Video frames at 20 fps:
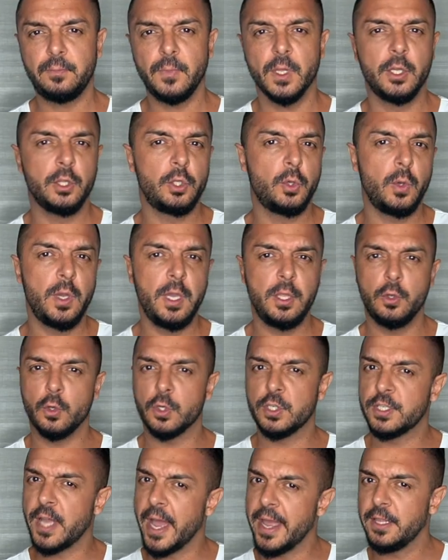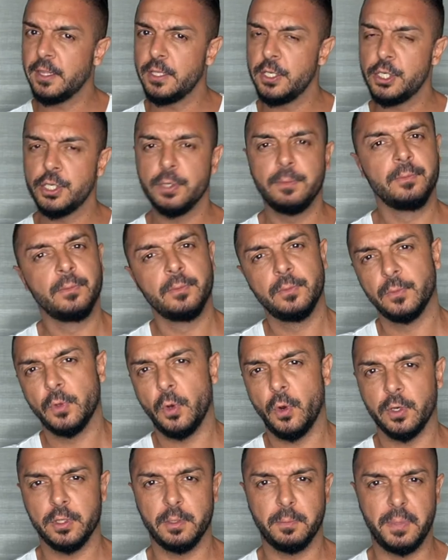and you eat your side dish
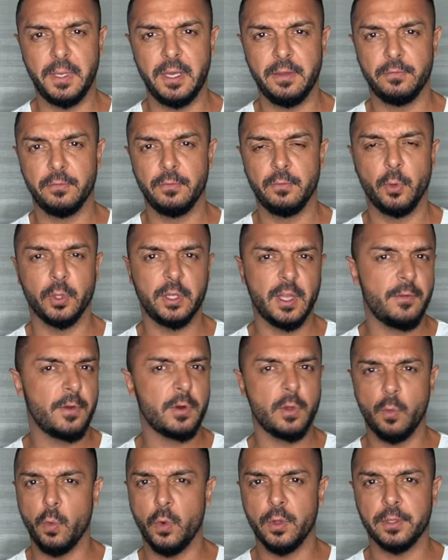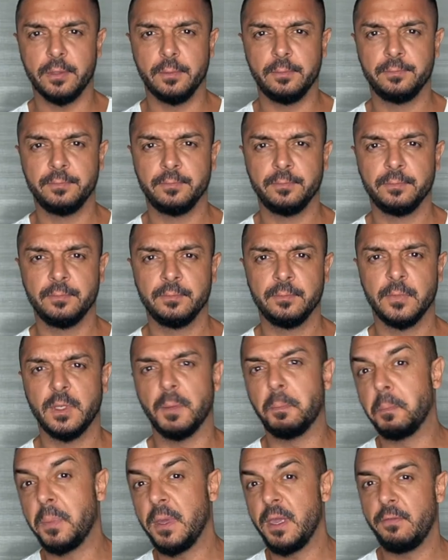or the beef, whatever you want. The
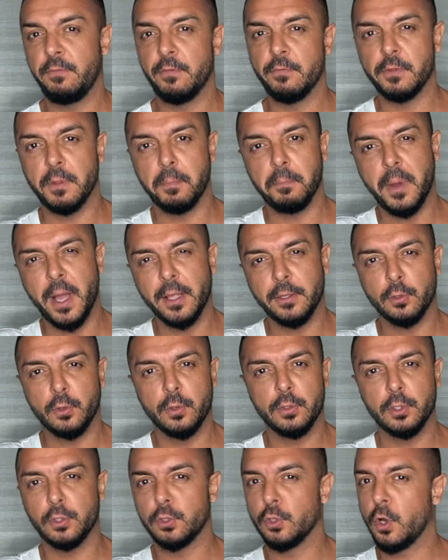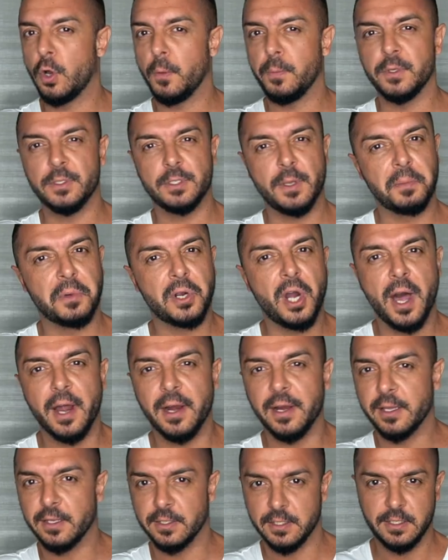beef with the butter on the top and some
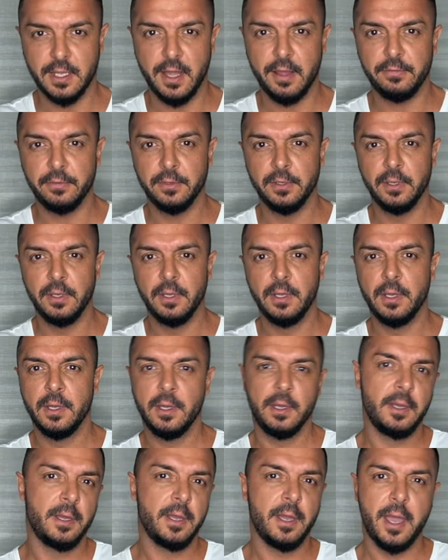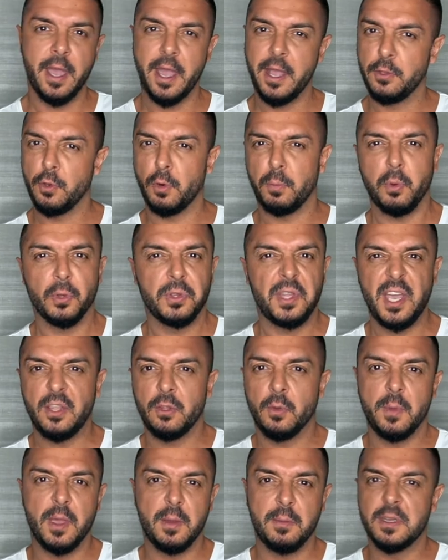garlic and stuff, and your potato
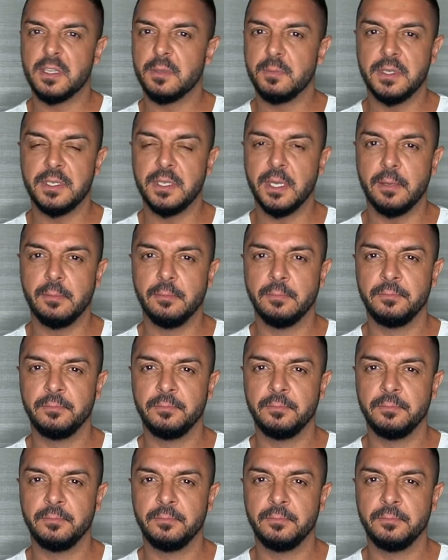maybe is missing.